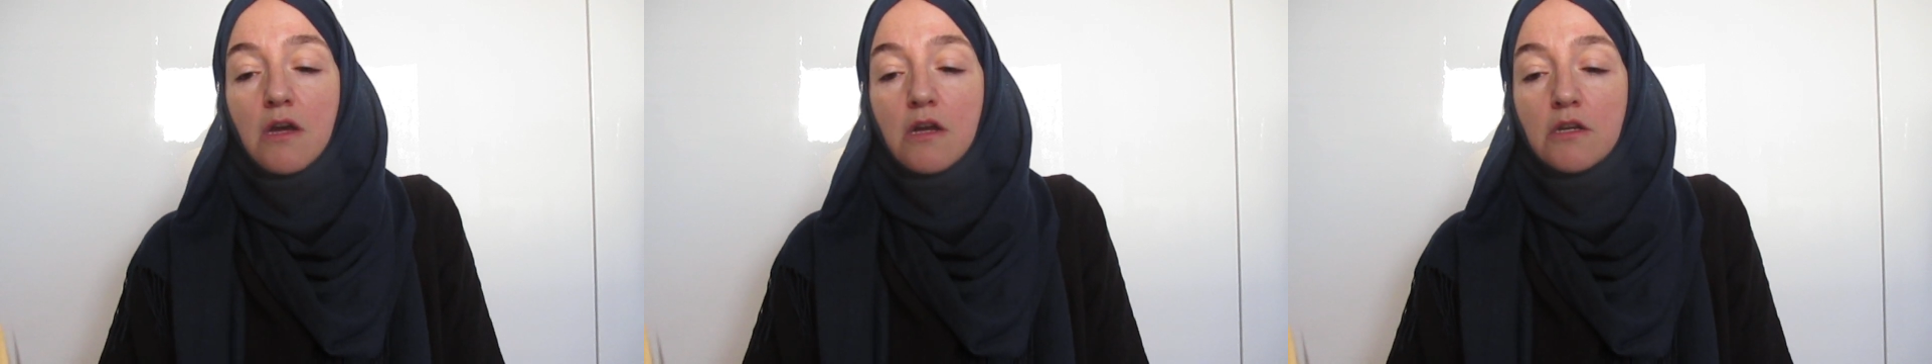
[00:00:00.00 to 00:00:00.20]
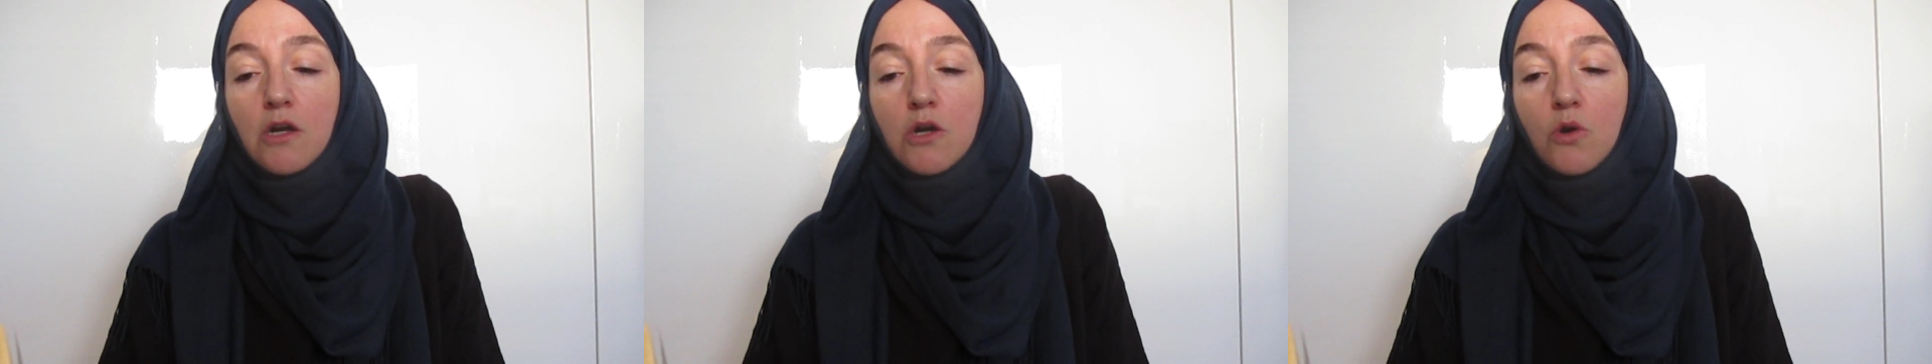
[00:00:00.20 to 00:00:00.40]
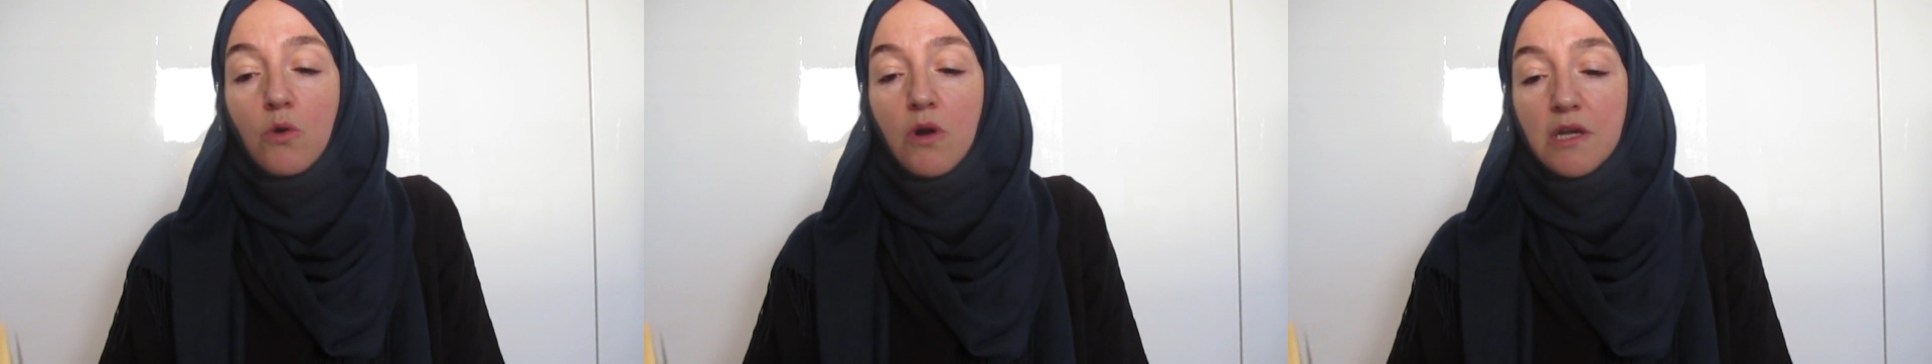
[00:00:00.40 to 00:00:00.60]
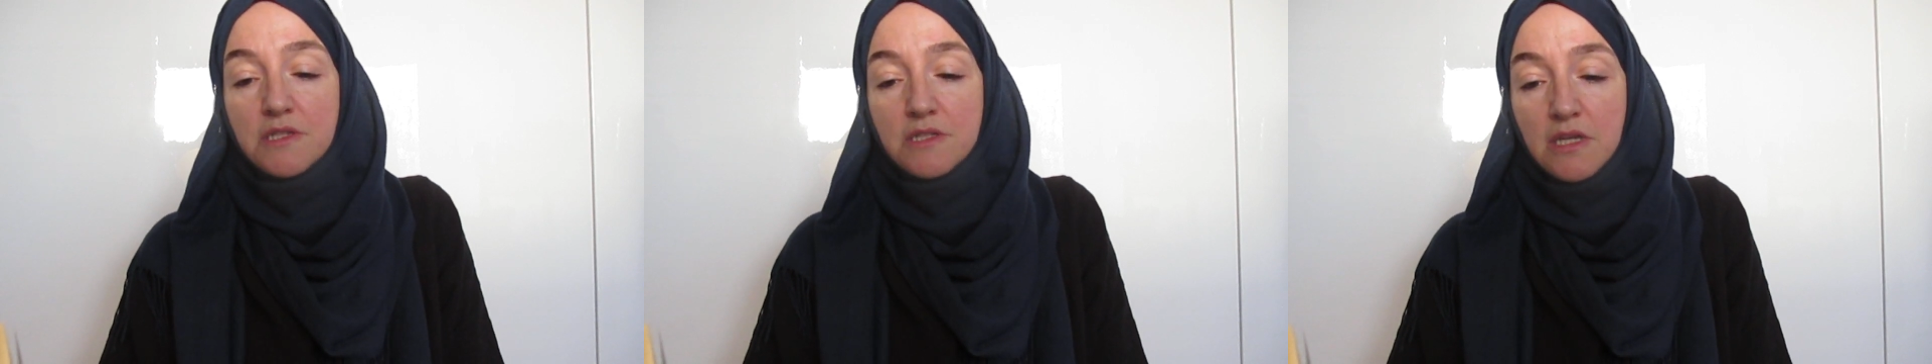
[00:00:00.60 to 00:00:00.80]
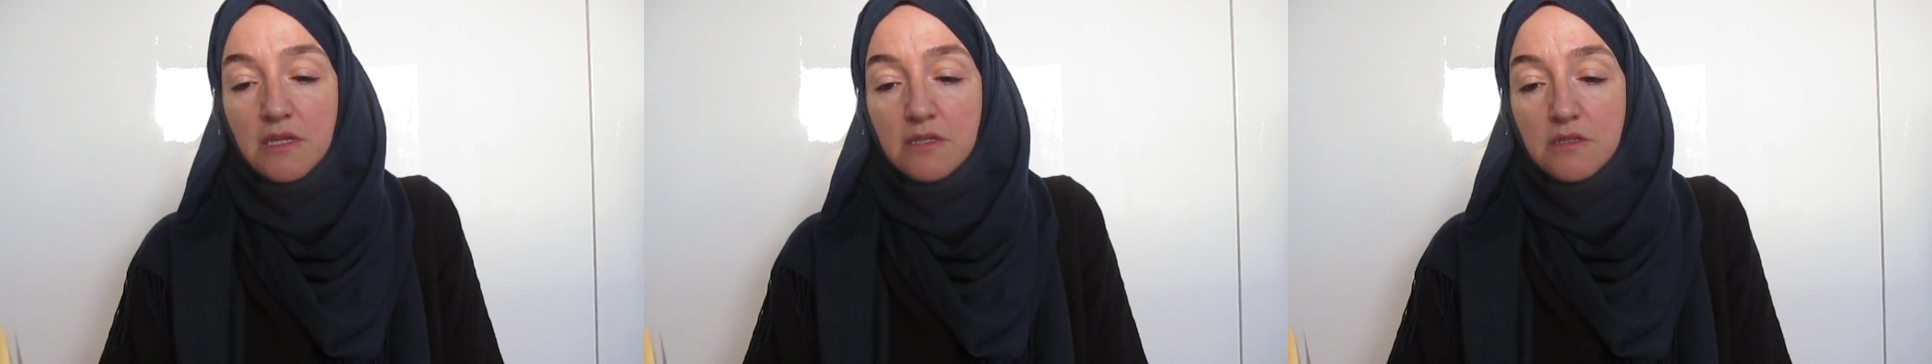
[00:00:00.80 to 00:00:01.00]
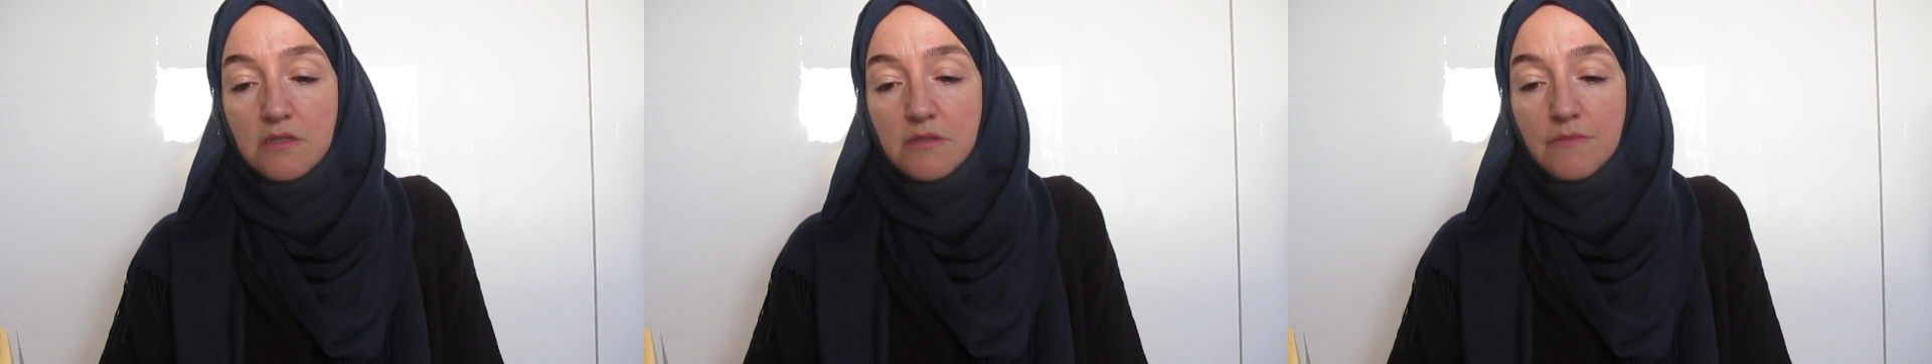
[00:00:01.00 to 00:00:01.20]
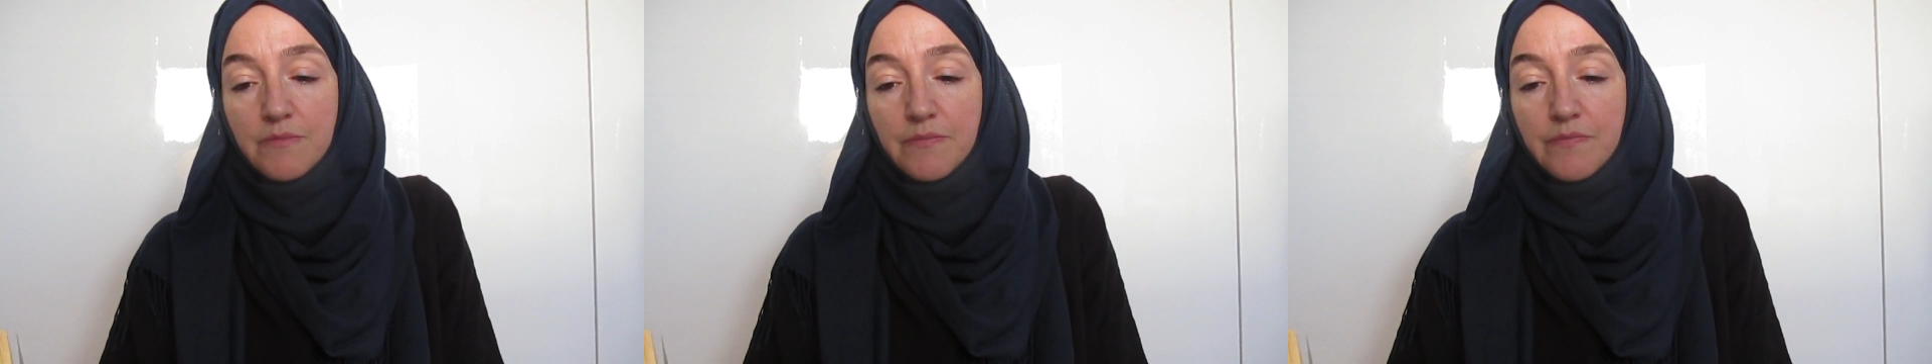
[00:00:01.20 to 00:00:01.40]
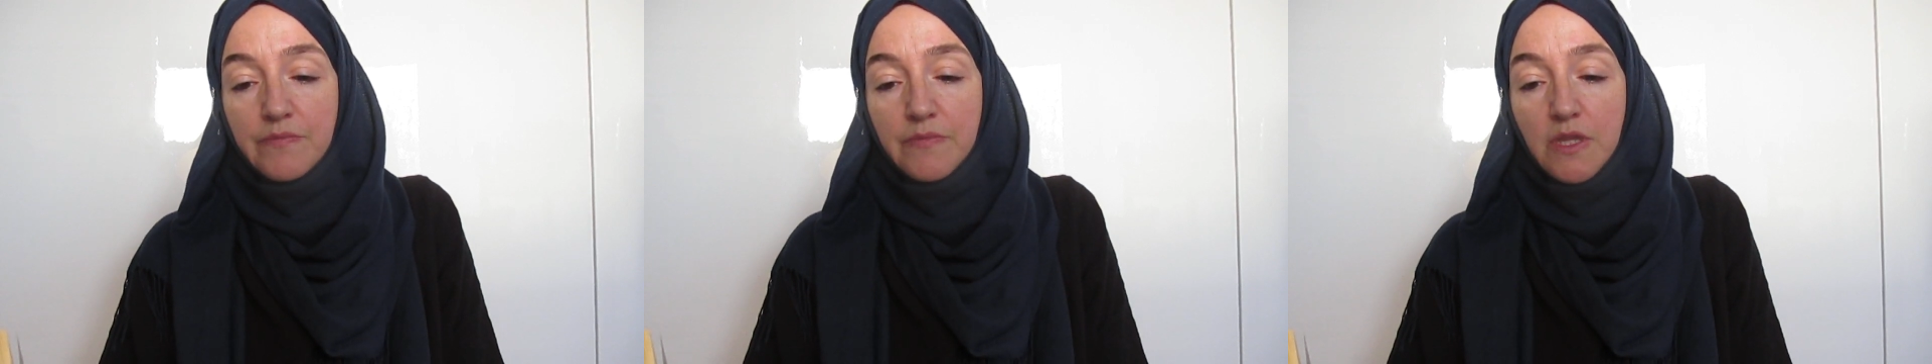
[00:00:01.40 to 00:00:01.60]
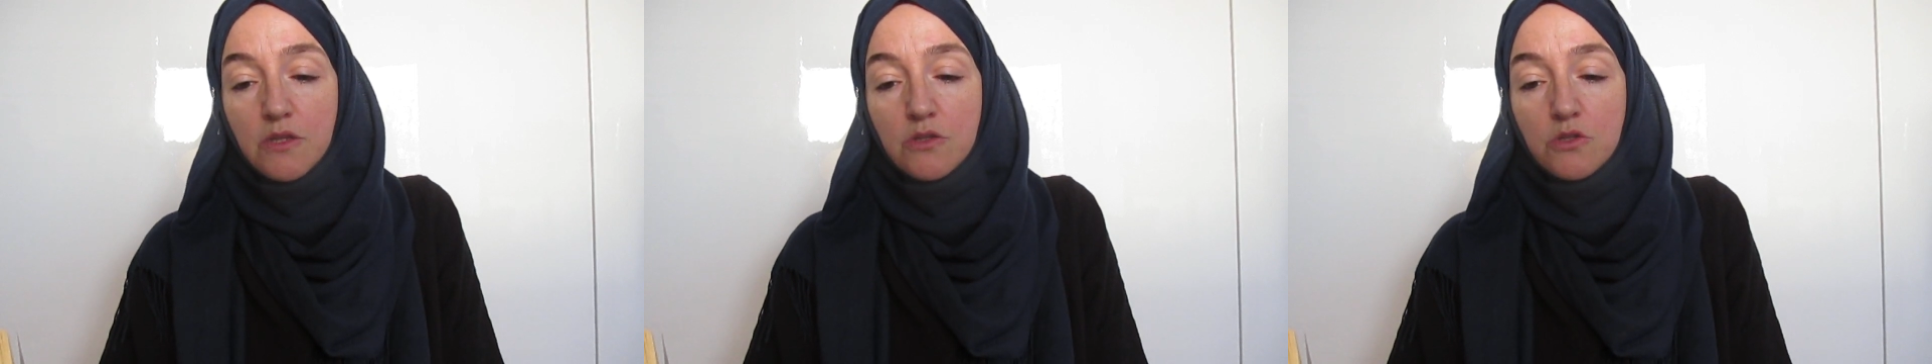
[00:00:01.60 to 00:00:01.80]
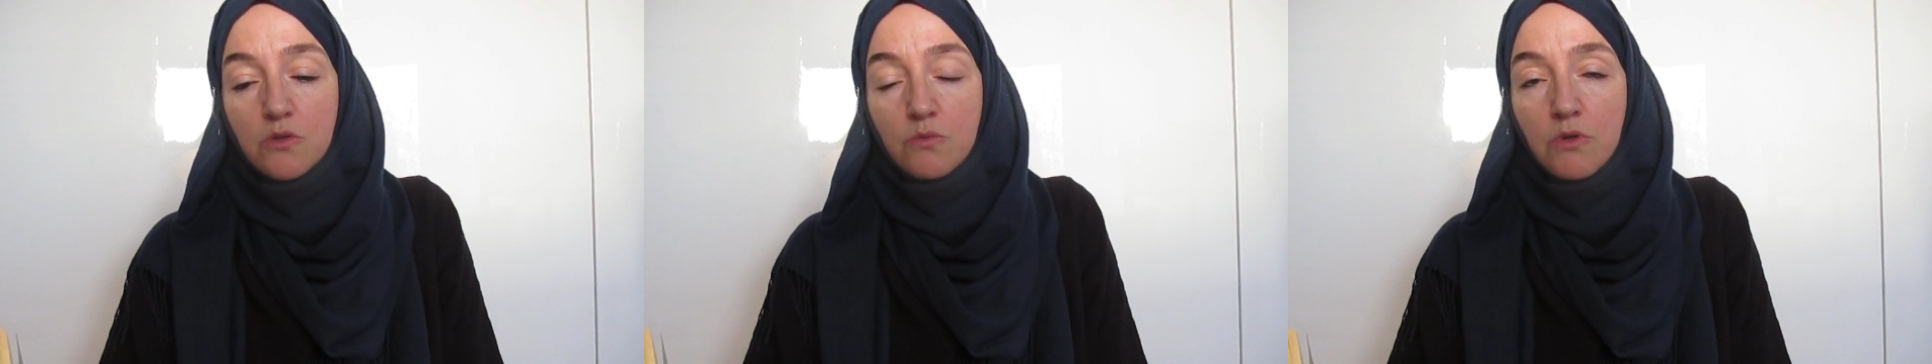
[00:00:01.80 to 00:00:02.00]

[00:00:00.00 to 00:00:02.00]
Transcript: Lacroix says, "To